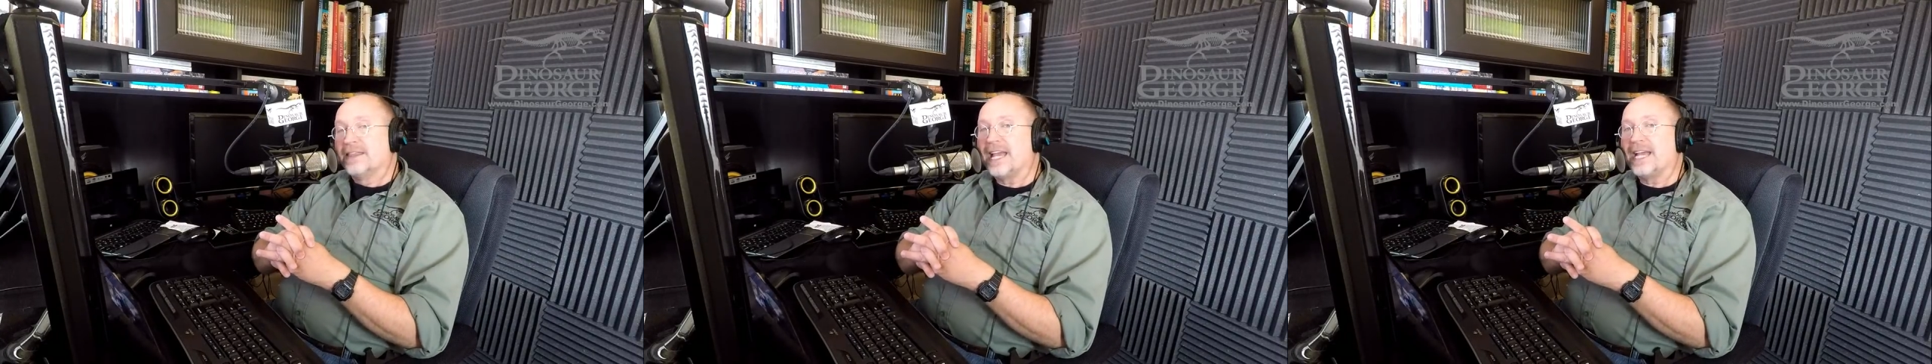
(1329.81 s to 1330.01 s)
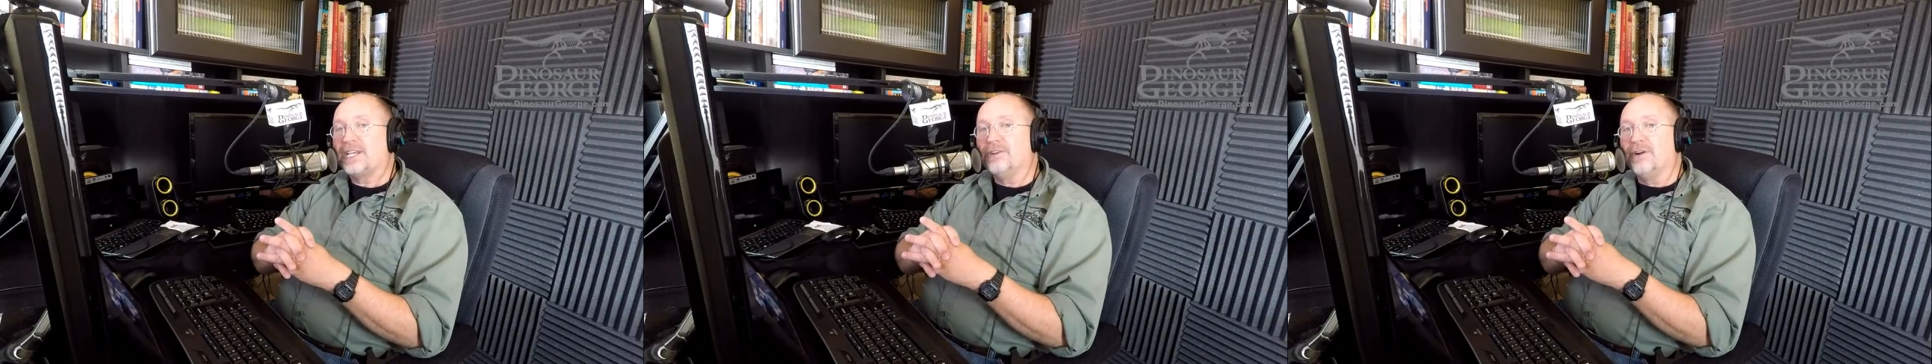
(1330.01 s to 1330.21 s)

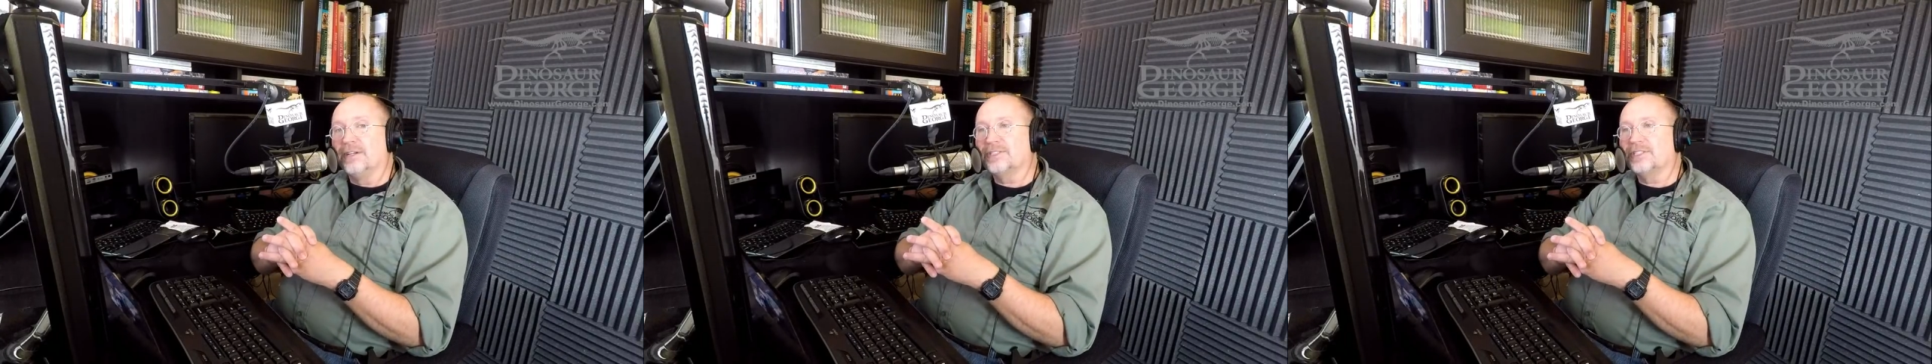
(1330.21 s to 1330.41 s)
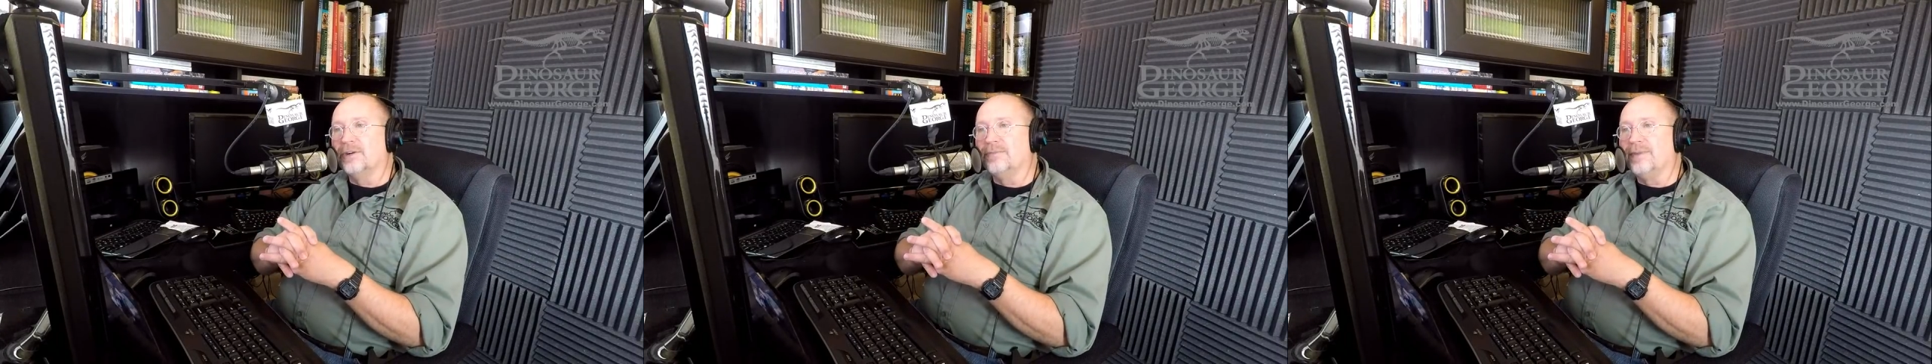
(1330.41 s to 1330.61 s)
Thank you
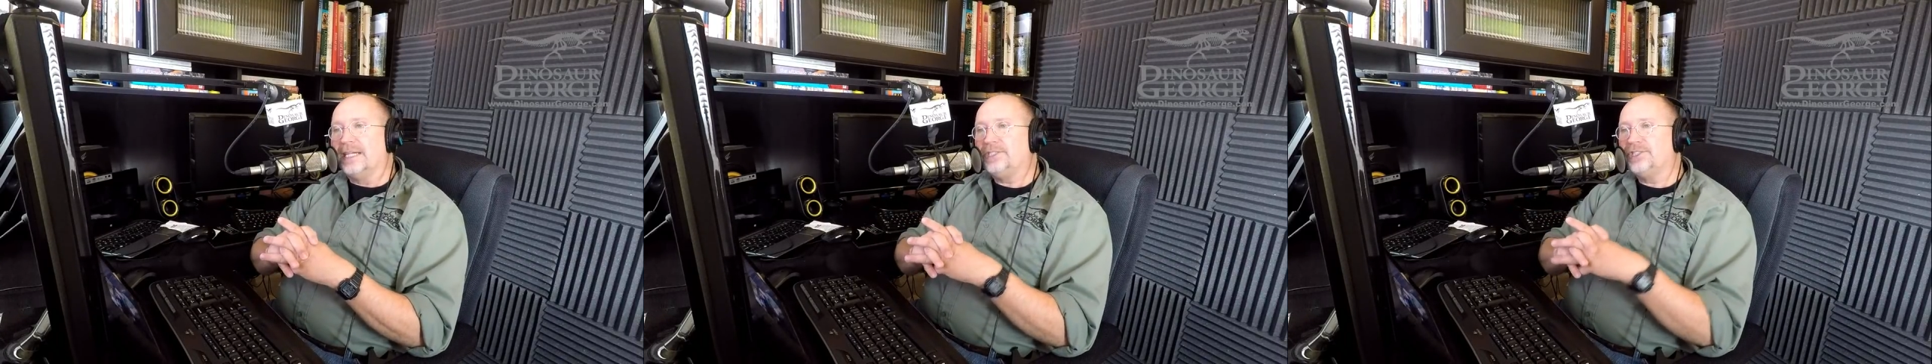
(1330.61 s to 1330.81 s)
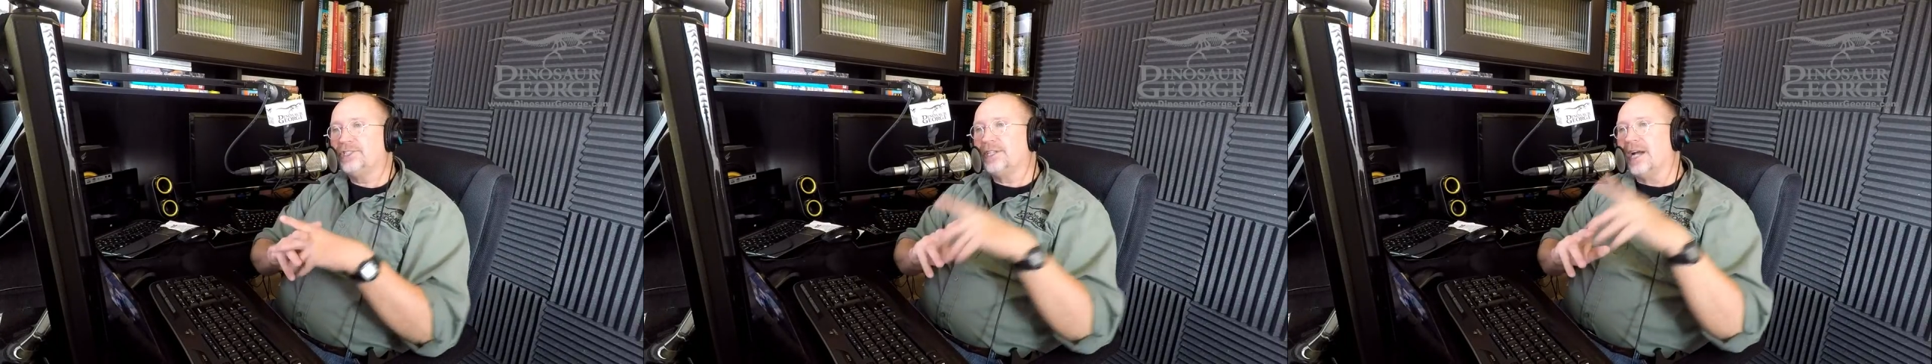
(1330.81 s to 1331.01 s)
all so
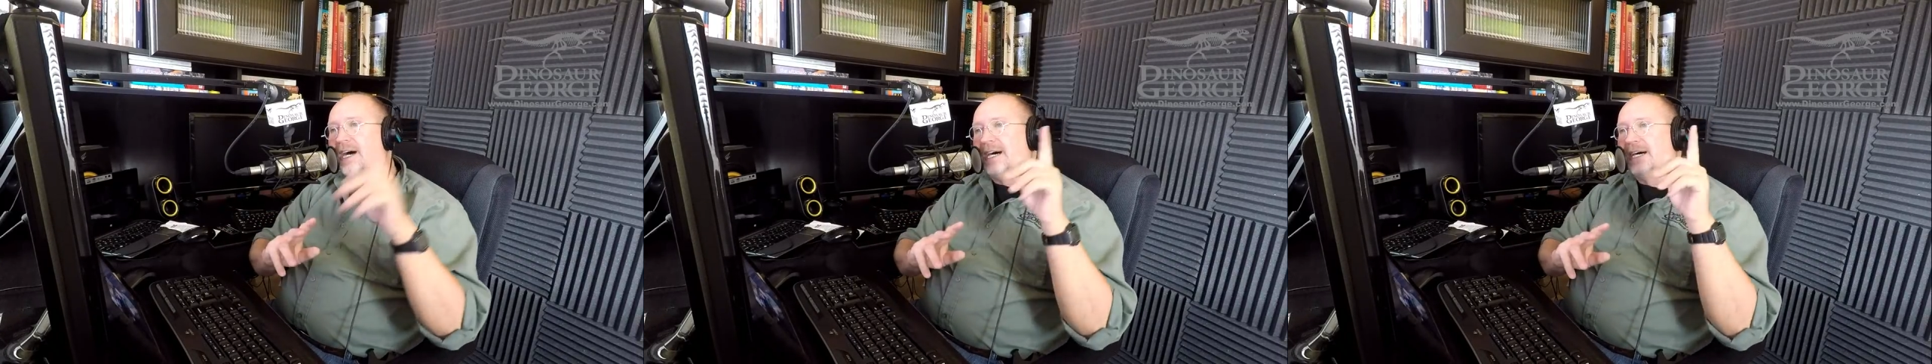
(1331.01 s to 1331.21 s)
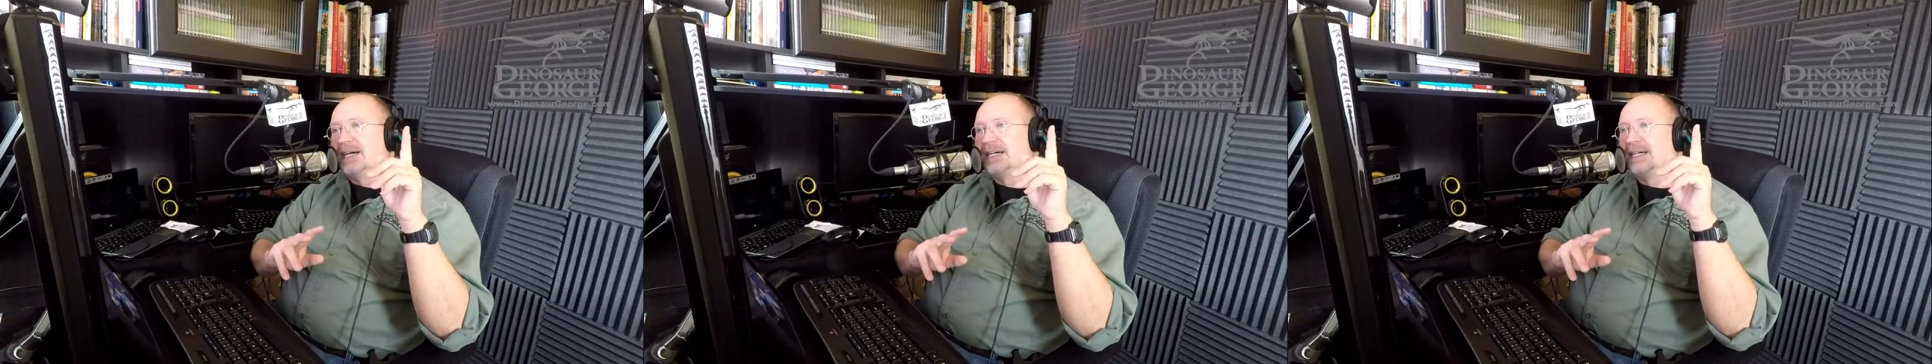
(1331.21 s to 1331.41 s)
much.
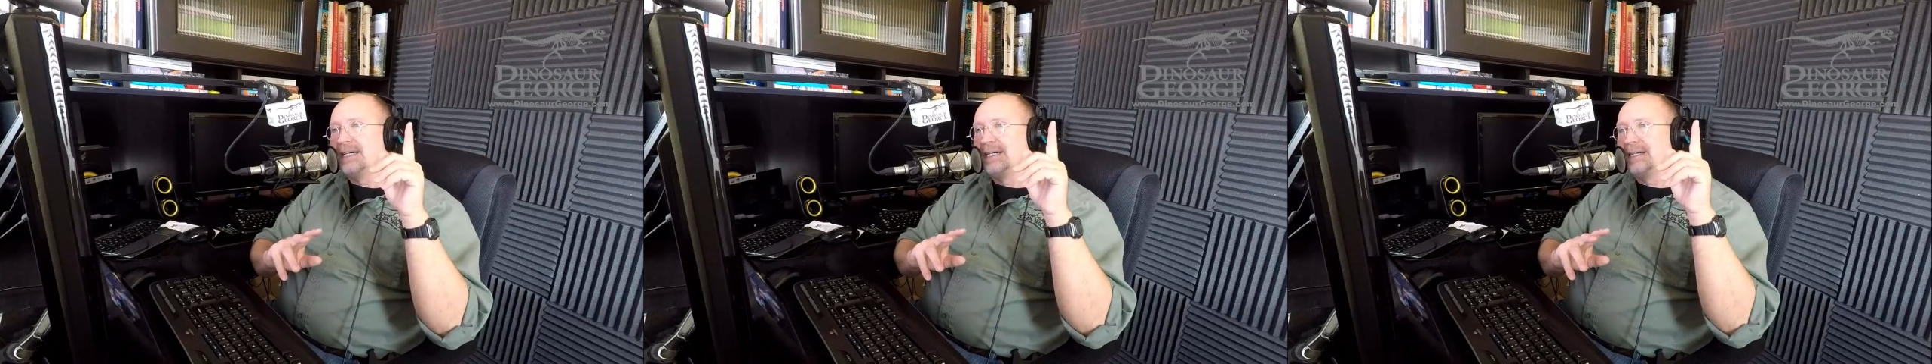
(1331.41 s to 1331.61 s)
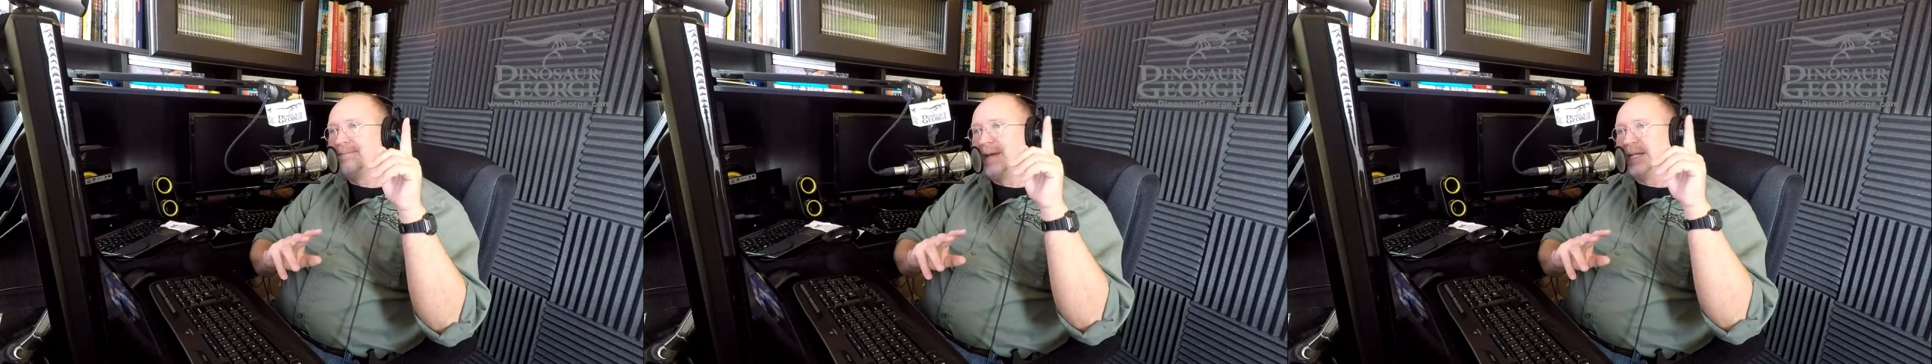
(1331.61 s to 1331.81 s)

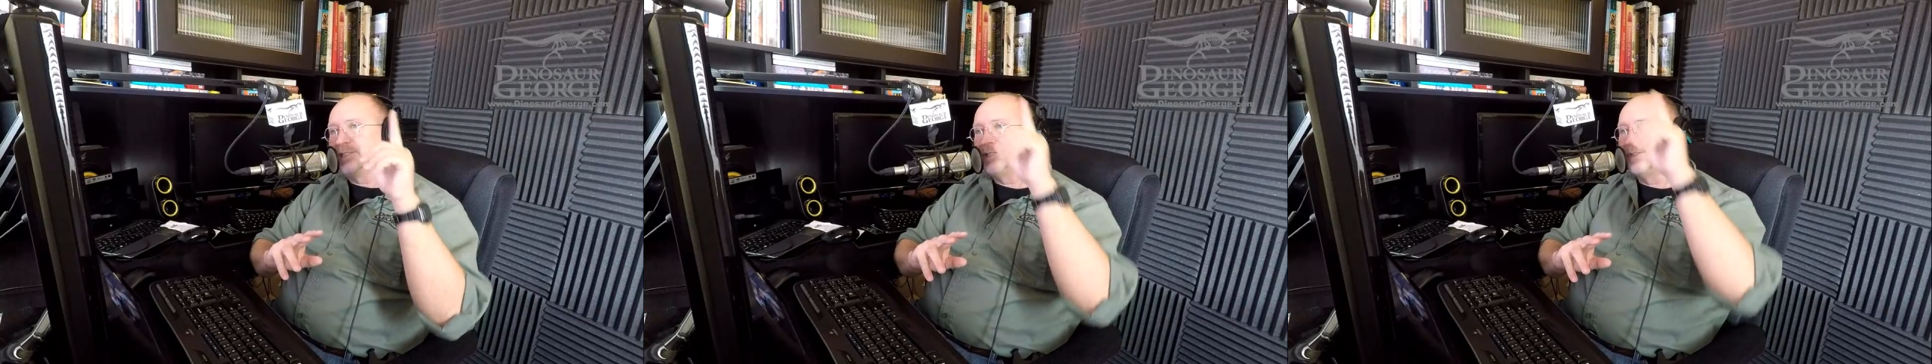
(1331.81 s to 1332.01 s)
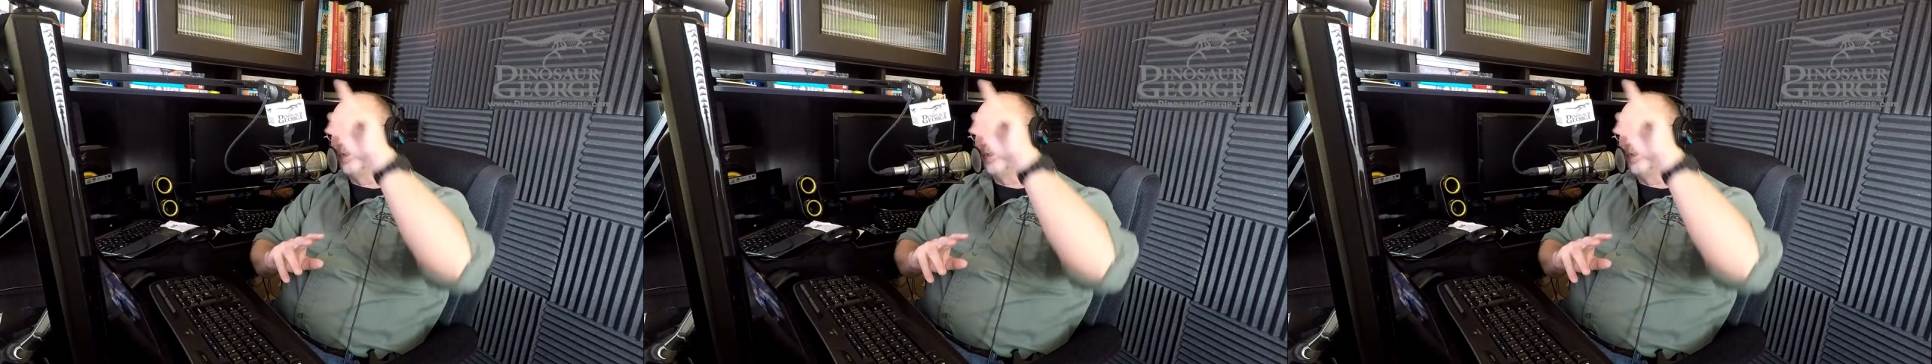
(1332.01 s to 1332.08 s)
Uh, make